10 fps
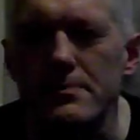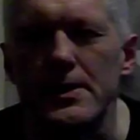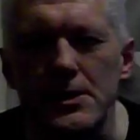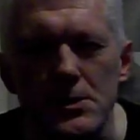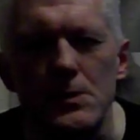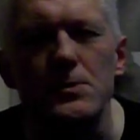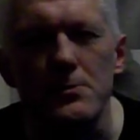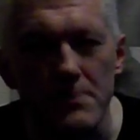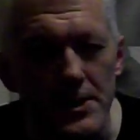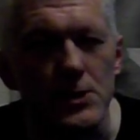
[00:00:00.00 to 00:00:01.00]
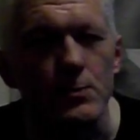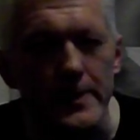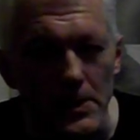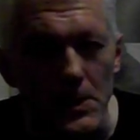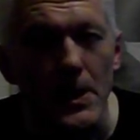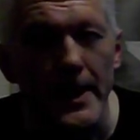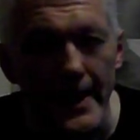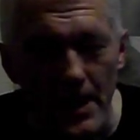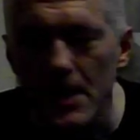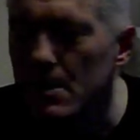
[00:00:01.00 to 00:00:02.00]
it's not to mess with the
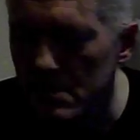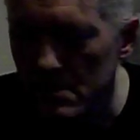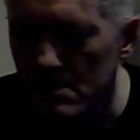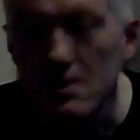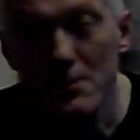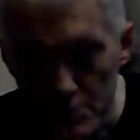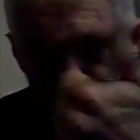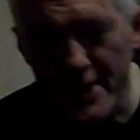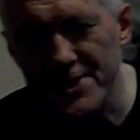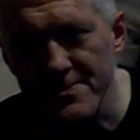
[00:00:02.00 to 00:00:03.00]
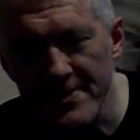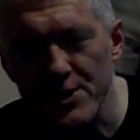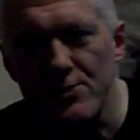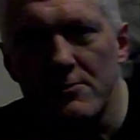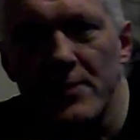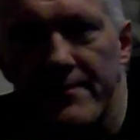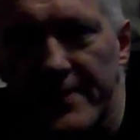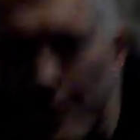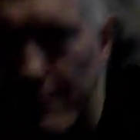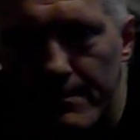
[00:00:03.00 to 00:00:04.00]
guy. Cheers, thanks a lot, bye for
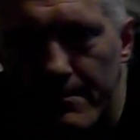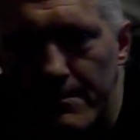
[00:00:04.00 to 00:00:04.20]
now.